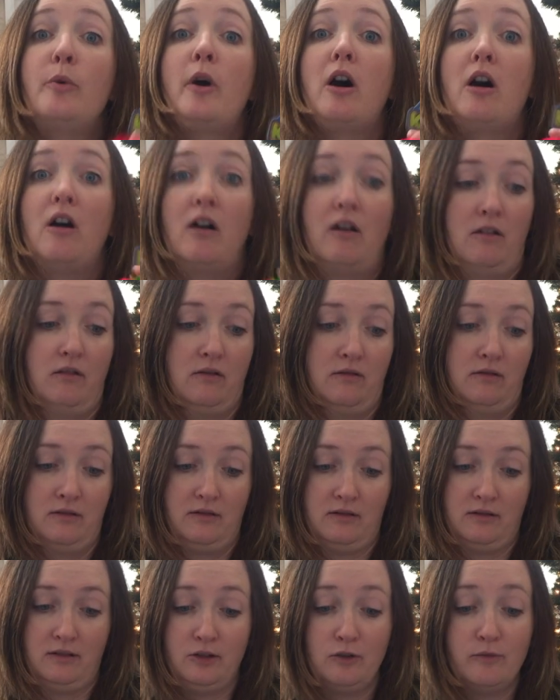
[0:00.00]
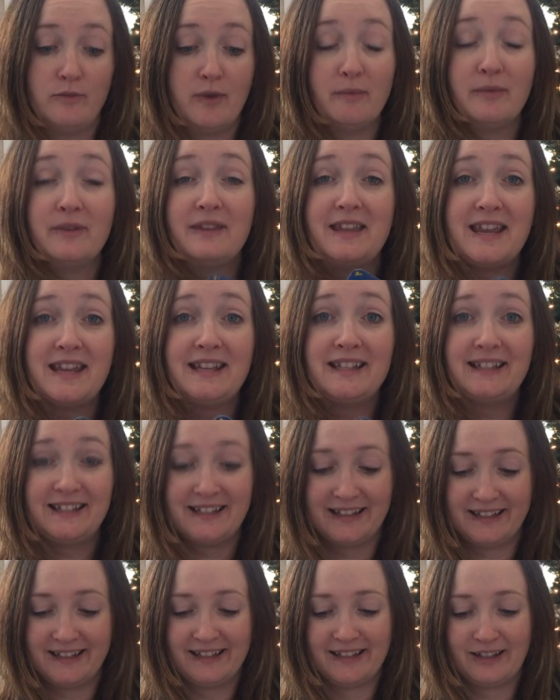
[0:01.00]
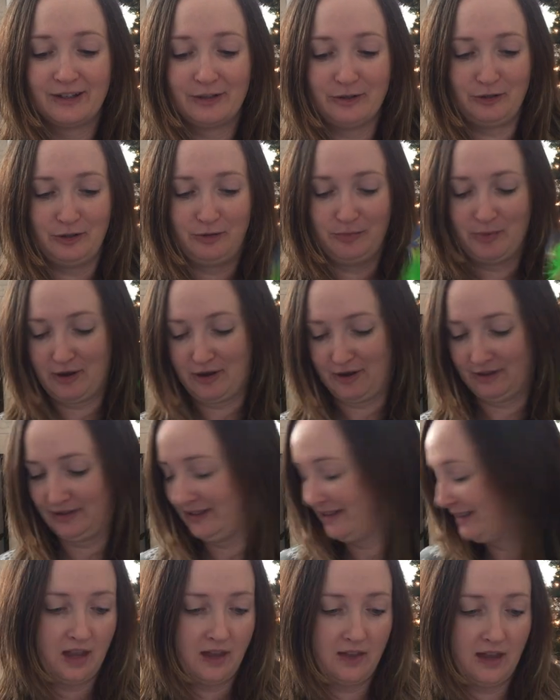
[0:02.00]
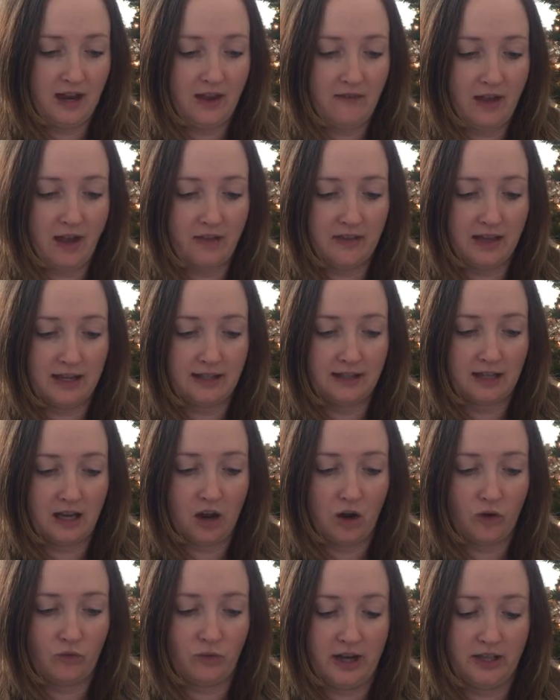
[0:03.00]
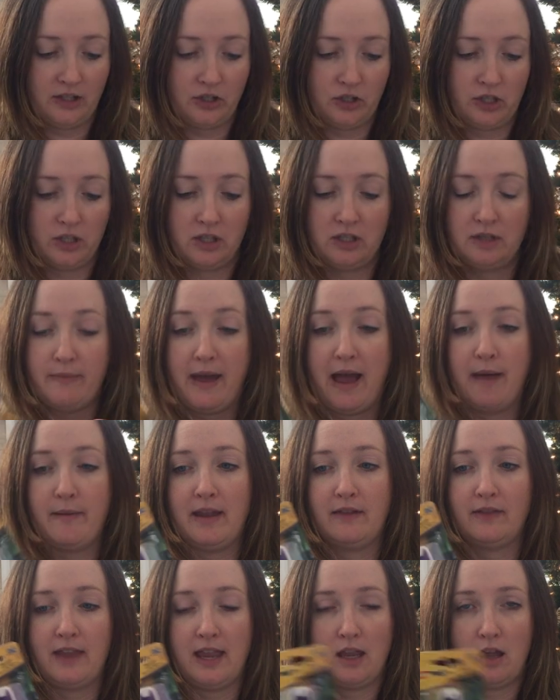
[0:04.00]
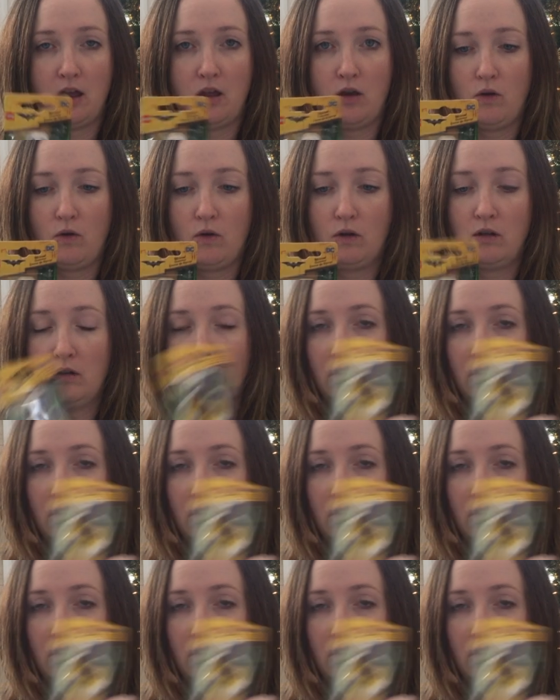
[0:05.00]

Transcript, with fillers: ball. Do you remember these? Koosh balls. Then I found these erasers, Batman Lego